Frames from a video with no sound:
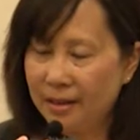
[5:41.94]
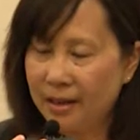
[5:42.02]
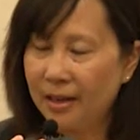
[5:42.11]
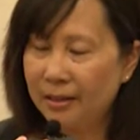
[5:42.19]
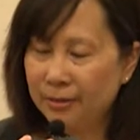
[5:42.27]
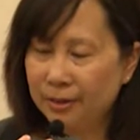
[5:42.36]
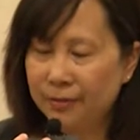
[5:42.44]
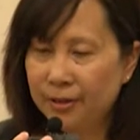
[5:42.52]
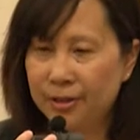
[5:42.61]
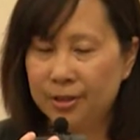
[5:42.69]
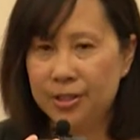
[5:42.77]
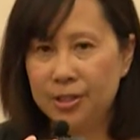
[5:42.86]
gotten
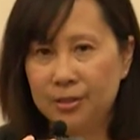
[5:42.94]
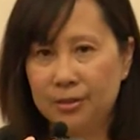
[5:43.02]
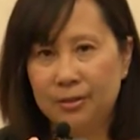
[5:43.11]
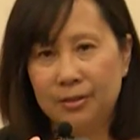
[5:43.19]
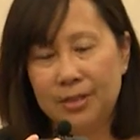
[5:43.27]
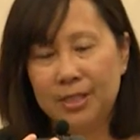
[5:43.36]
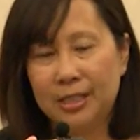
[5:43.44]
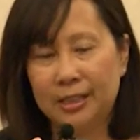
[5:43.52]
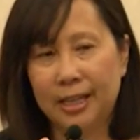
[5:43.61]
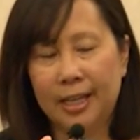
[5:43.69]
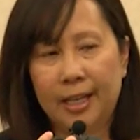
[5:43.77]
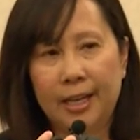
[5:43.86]
referred to
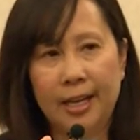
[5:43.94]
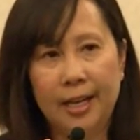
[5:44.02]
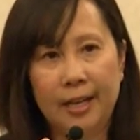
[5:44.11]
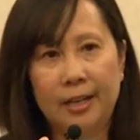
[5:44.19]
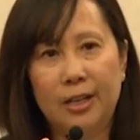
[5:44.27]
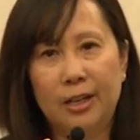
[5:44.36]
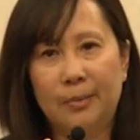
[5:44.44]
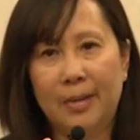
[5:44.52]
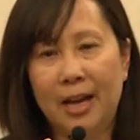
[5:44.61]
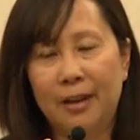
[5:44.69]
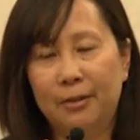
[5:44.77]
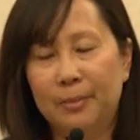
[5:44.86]
Glenn, and
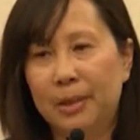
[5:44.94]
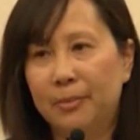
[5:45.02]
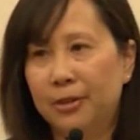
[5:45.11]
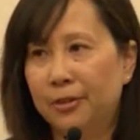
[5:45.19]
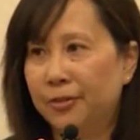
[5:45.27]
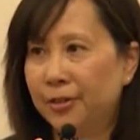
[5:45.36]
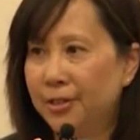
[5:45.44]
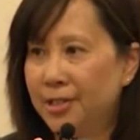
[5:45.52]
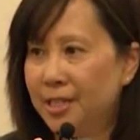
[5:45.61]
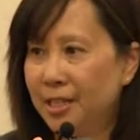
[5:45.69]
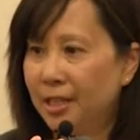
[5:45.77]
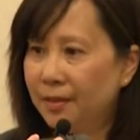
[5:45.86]
I remember the
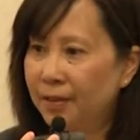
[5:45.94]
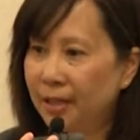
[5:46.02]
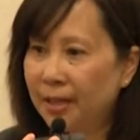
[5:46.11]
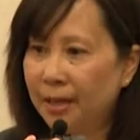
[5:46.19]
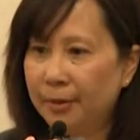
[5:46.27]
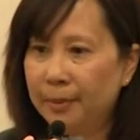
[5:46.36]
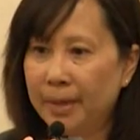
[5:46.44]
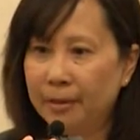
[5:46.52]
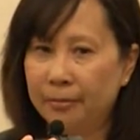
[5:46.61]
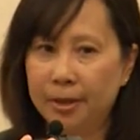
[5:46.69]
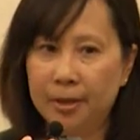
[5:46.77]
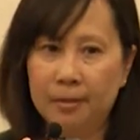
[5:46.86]
first evening that we
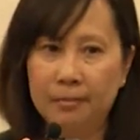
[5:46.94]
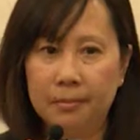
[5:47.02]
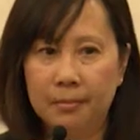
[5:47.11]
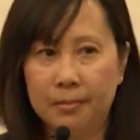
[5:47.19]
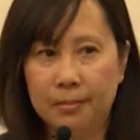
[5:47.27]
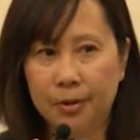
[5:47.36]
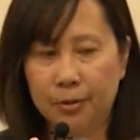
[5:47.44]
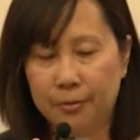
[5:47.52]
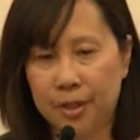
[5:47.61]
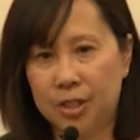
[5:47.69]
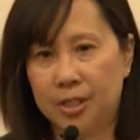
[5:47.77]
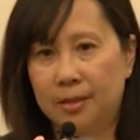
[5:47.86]
met with him, both
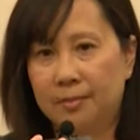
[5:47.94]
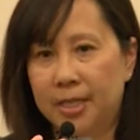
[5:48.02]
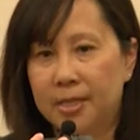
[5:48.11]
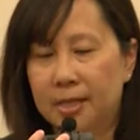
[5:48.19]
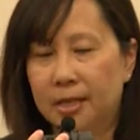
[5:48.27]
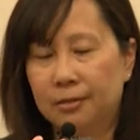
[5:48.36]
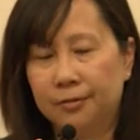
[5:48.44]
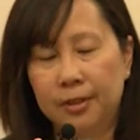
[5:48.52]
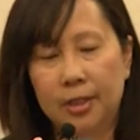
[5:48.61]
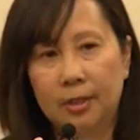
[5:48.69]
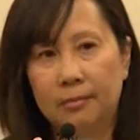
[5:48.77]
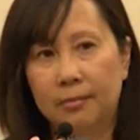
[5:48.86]
Richard and myself.
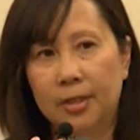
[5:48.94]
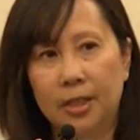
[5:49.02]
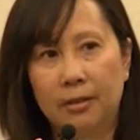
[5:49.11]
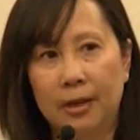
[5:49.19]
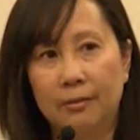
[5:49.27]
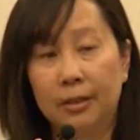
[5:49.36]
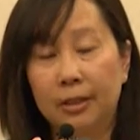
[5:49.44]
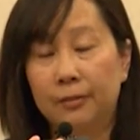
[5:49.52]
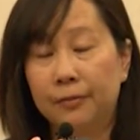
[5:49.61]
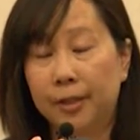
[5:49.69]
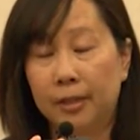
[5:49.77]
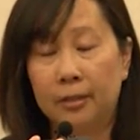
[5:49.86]
I really
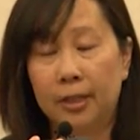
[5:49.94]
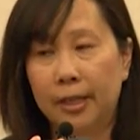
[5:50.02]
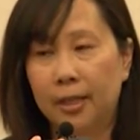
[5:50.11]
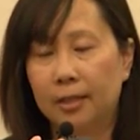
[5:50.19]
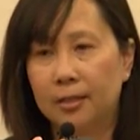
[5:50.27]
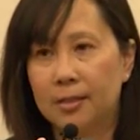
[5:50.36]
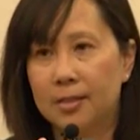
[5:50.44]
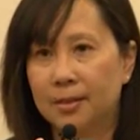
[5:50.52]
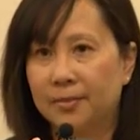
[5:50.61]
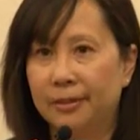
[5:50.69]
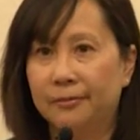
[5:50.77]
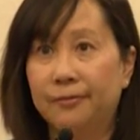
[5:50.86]
felt like
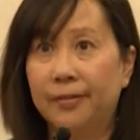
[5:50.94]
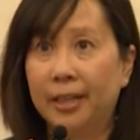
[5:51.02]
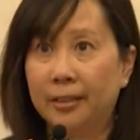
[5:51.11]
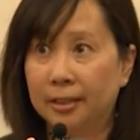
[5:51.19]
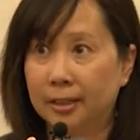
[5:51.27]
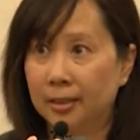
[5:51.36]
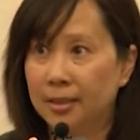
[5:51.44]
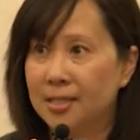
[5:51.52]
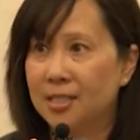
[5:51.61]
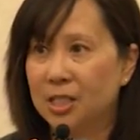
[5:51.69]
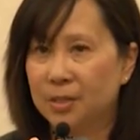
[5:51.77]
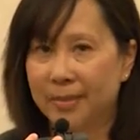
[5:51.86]
someone finally
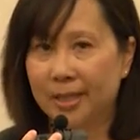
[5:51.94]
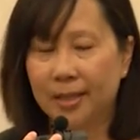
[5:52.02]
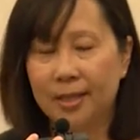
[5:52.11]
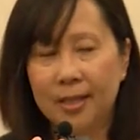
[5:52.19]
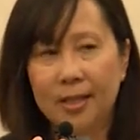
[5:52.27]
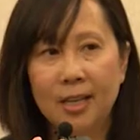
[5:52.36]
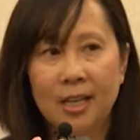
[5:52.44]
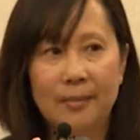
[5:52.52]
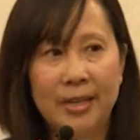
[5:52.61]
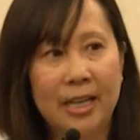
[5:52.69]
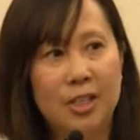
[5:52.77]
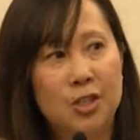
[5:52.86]
listened to me.
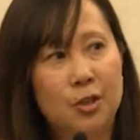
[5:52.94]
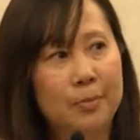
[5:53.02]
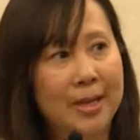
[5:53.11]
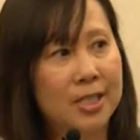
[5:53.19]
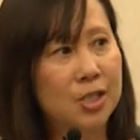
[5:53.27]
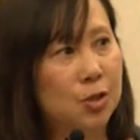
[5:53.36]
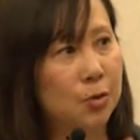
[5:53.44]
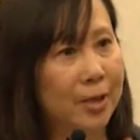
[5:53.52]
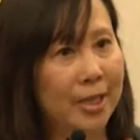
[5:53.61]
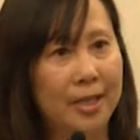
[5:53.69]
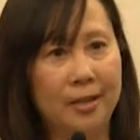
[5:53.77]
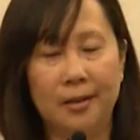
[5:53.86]
I had told my
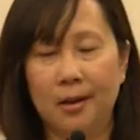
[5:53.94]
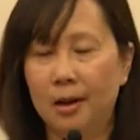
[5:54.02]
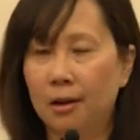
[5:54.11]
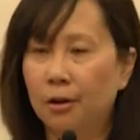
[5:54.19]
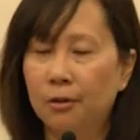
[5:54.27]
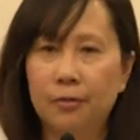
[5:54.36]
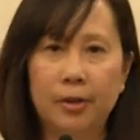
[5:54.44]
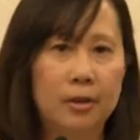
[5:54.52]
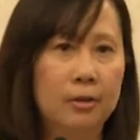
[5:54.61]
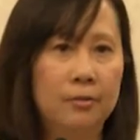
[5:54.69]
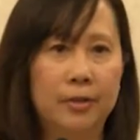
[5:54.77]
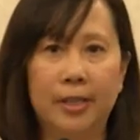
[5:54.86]
story over and
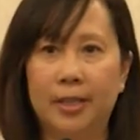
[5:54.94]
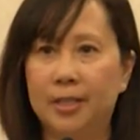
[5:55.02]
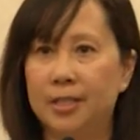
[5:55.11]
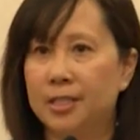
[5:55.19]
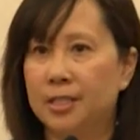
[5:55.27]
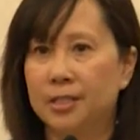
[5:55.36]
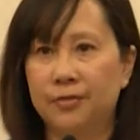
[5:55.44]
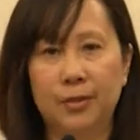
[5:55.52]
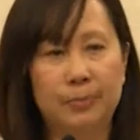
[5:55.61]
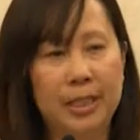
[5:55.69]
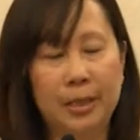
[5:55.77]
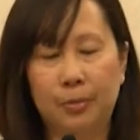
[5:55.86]
over again to
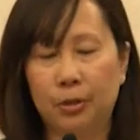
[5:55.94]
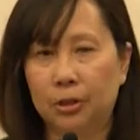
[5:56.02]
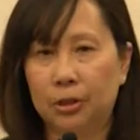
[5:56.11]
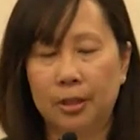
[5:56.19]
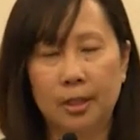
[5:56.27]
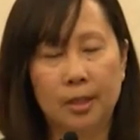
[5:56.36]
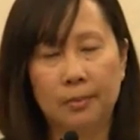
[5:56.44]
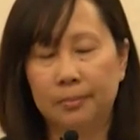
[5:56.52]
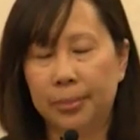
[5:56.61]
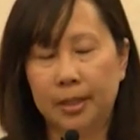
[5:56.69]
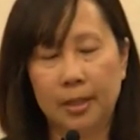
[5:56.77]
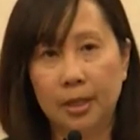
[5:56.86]
different people,
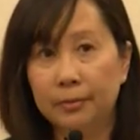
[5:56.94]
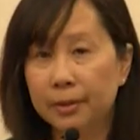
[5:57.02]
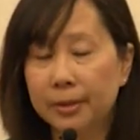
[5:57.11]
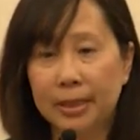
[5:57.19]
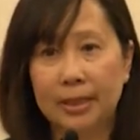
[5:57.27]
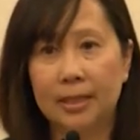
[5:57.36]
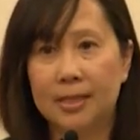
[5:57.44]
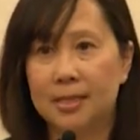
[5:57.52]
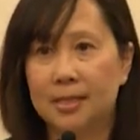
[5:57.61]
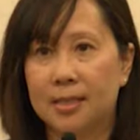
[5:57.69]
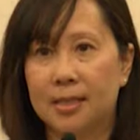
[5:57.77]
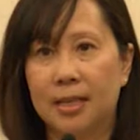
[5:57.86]
but no one really
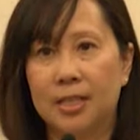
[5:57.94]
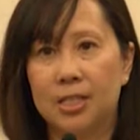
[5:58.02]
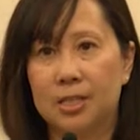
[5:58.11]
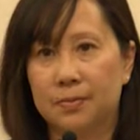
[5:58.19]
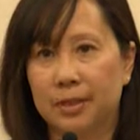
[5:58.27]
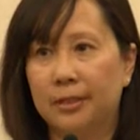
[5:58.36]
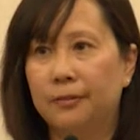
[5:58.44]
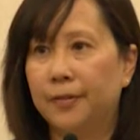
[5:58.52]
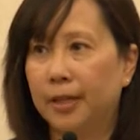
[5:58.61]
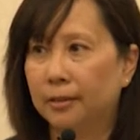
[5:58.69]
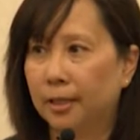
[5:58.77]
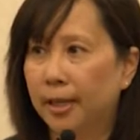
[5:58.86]
listened, and I just really
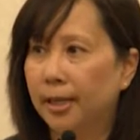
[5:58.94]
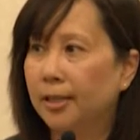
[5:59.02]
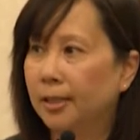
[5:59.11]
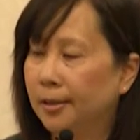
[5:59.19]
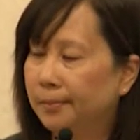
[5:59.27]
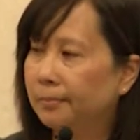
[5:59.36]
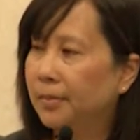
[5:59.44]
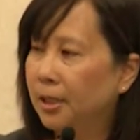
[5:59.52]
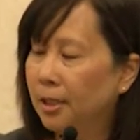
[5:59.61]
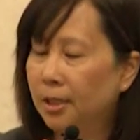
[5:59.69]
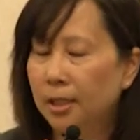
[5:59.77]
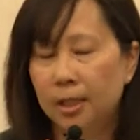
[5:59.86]
felt like
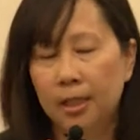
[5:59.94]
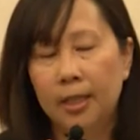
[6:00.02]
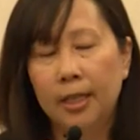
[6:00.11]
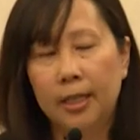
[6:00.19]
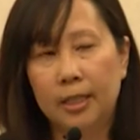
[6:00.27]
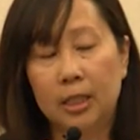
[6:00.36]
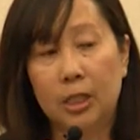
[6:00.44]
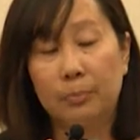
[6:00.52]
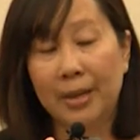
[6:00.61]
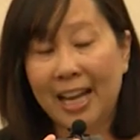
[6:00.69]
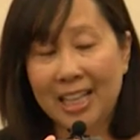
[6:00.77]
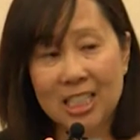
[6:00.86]
he had the
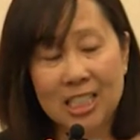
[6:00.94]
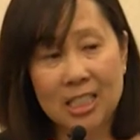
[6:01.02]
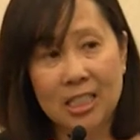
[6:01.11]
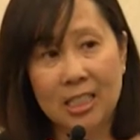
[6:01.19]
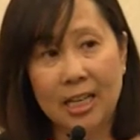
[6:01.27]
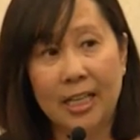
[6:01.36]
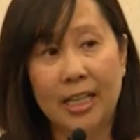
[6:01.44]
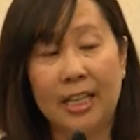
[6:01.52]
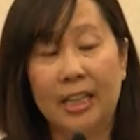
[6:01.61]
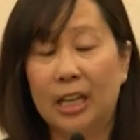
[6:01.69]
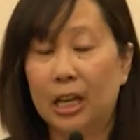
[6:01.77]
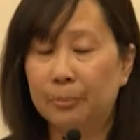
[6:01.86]
compassion and he
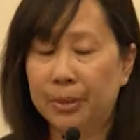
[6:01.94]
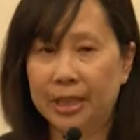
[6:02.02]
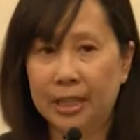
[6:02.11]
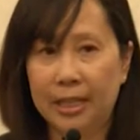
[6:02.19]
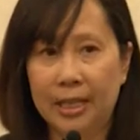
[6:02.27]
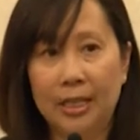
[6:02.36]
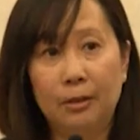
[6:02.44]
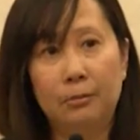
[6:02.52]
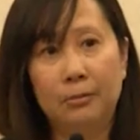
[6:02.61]
had the empathy, and he